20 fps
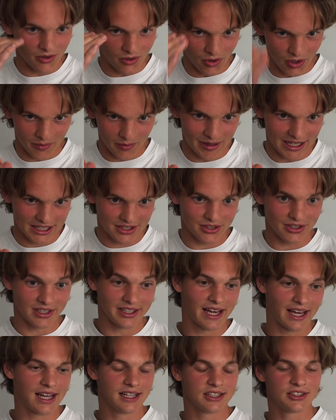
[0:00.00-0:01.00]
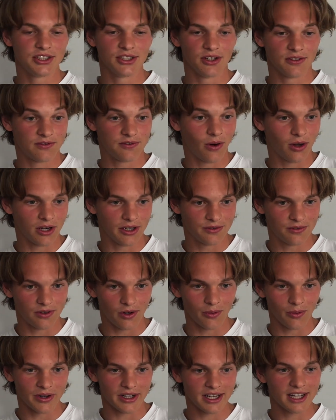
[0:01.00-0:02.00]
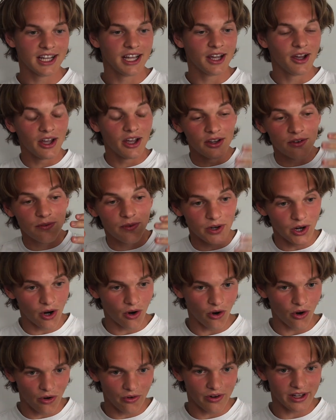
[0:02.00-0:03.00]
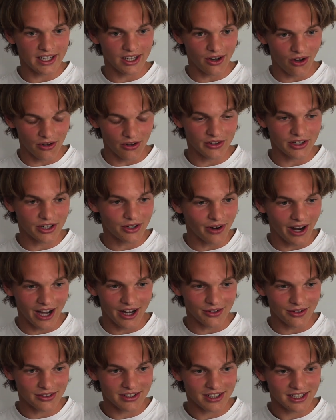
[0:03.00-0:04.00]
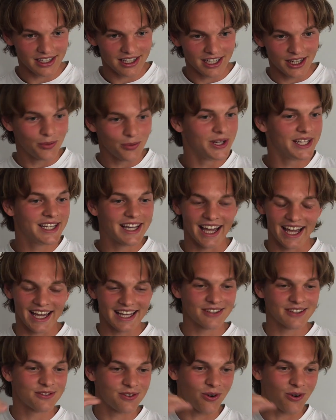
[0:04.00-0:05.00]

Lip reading: And for example, going back to the analogy of falling forward, if we are already on the